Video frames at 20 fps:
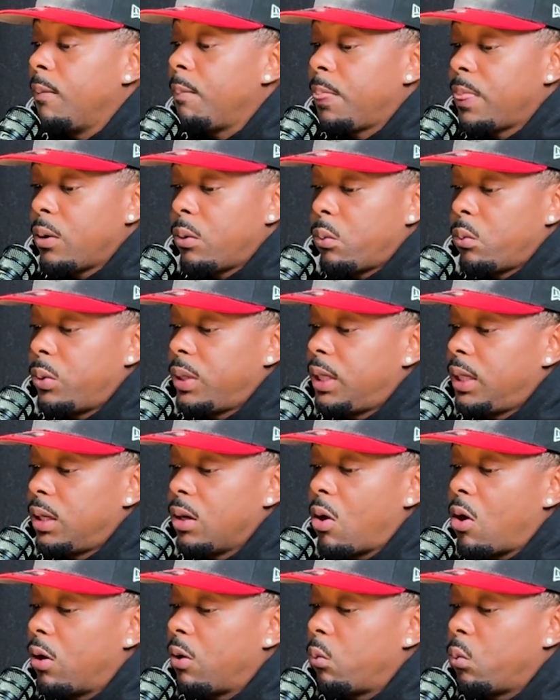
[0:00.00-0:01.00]

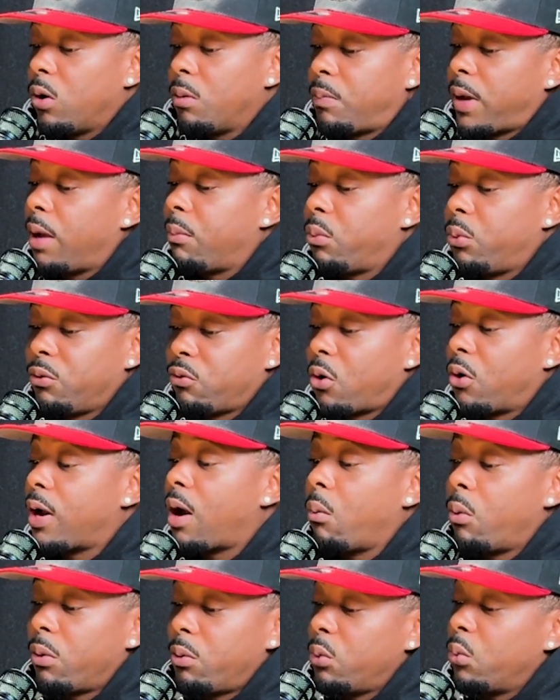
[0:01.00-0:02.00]
On one paper, we wrote out
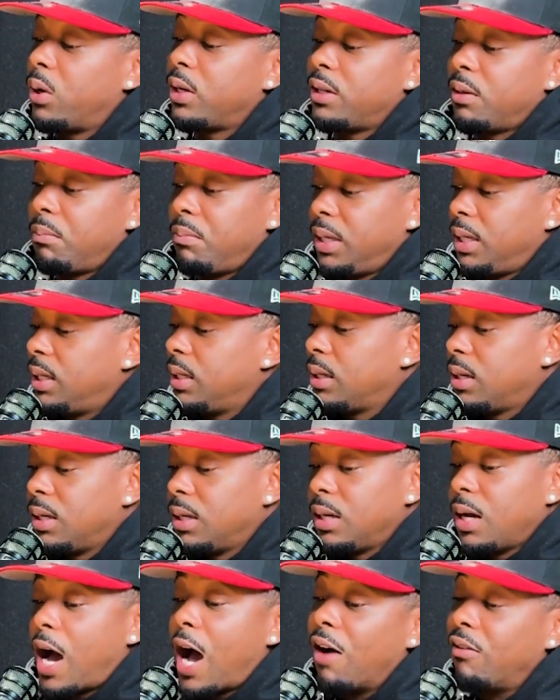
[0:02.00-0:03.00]
where we wanted to be.
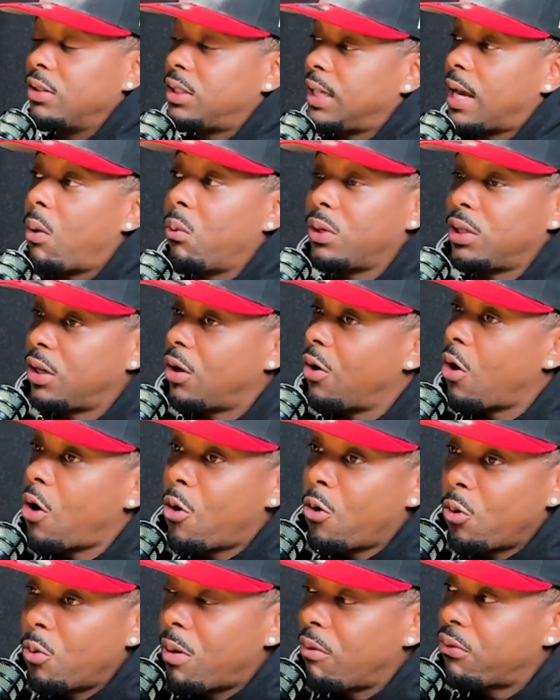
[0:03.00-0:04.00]
Obviously, I wanted to go
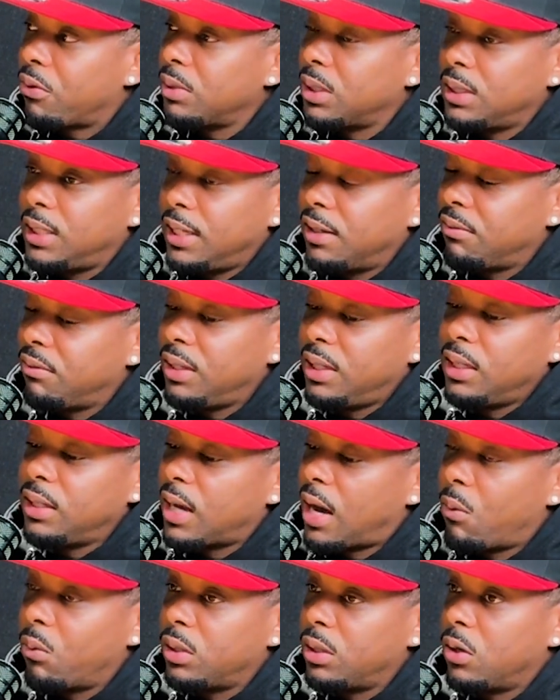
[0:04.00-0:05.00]
home. I'm from the DMV. I
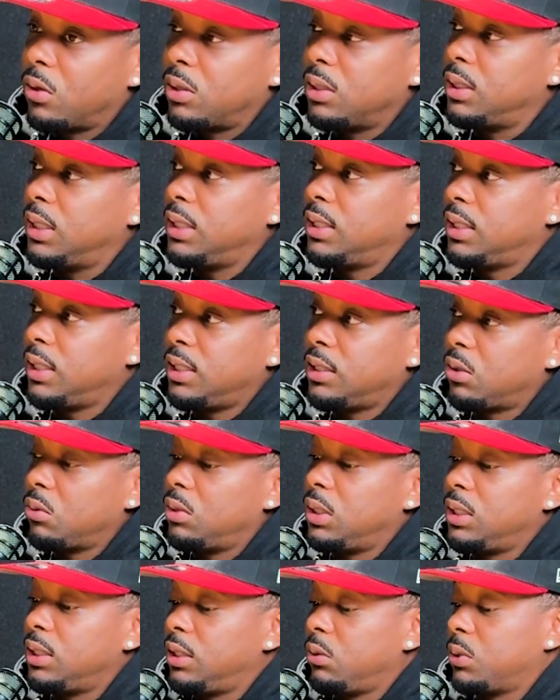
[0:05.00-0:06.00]
wanted to go to DC. So
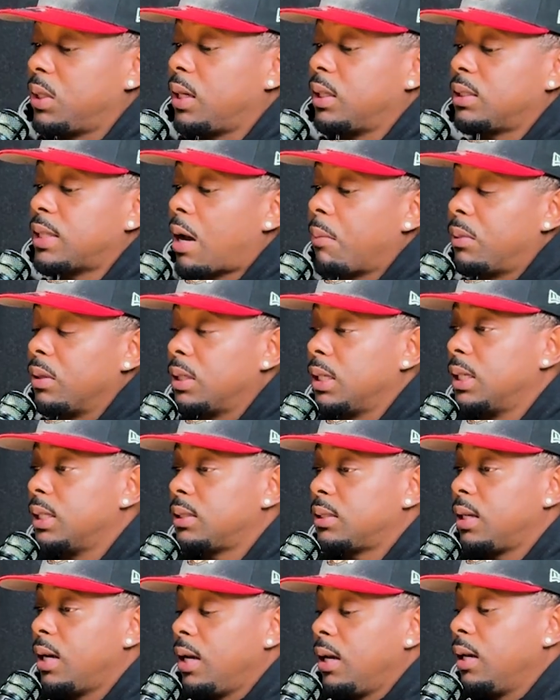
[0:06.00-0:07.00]
DC was at the top of the
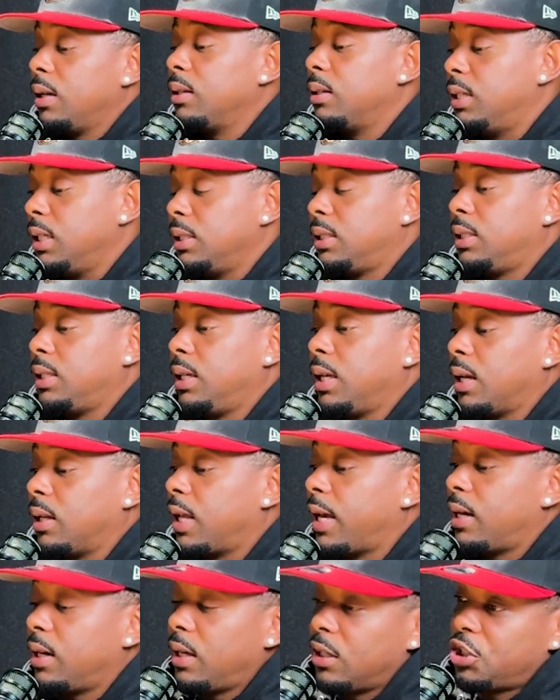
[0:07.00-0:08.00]
list. DC,
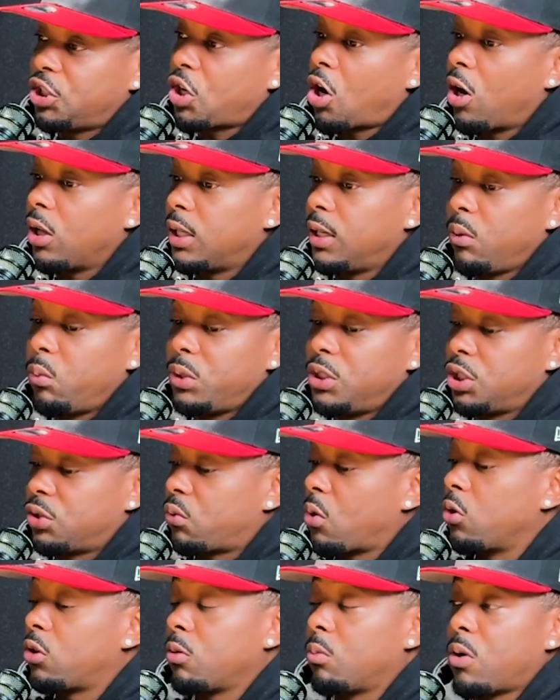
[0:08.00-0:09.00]
Atlanta, and Charlotte. We just
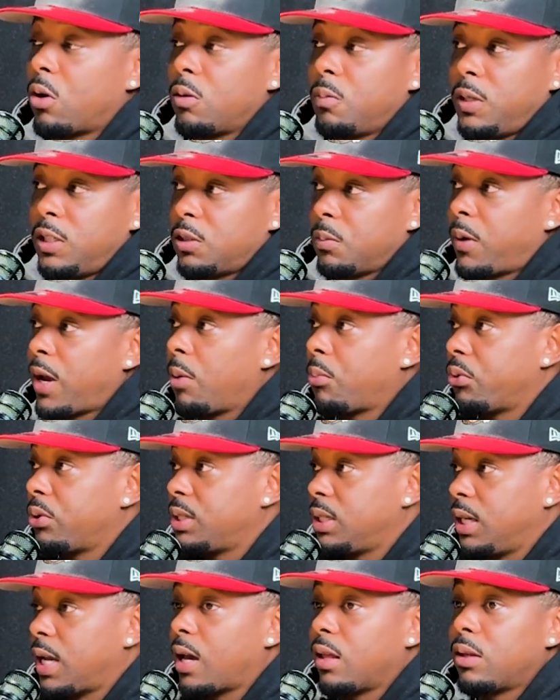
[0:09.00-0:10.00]
wrote them on a piece of paper
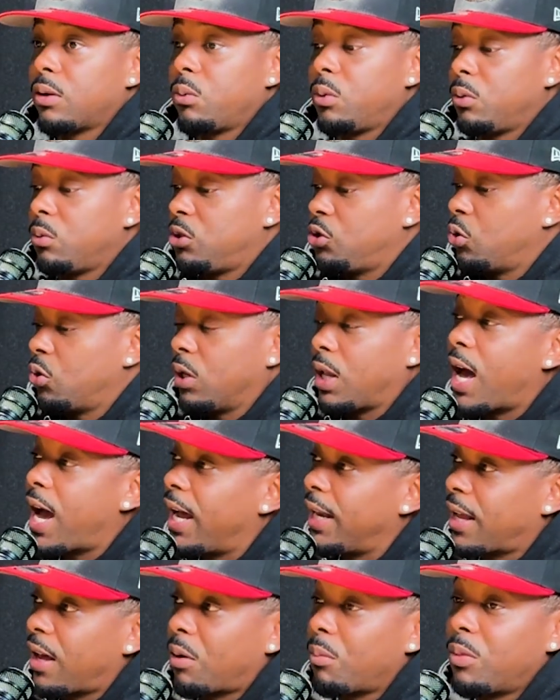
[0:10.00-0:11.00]
together. We drew a
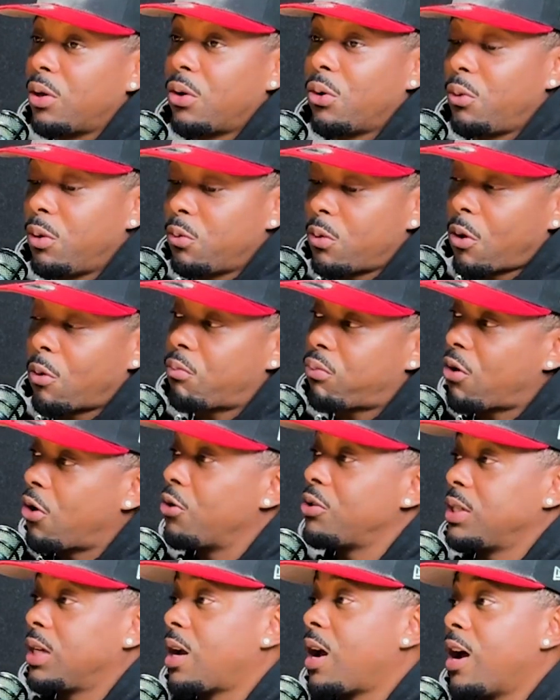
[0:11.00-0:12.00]
line down the middle. We wrote pros
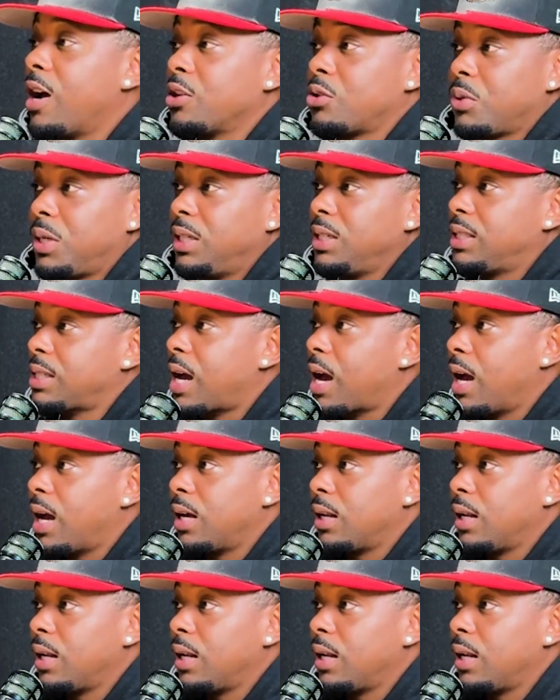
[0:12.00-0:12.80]
and cons on each side.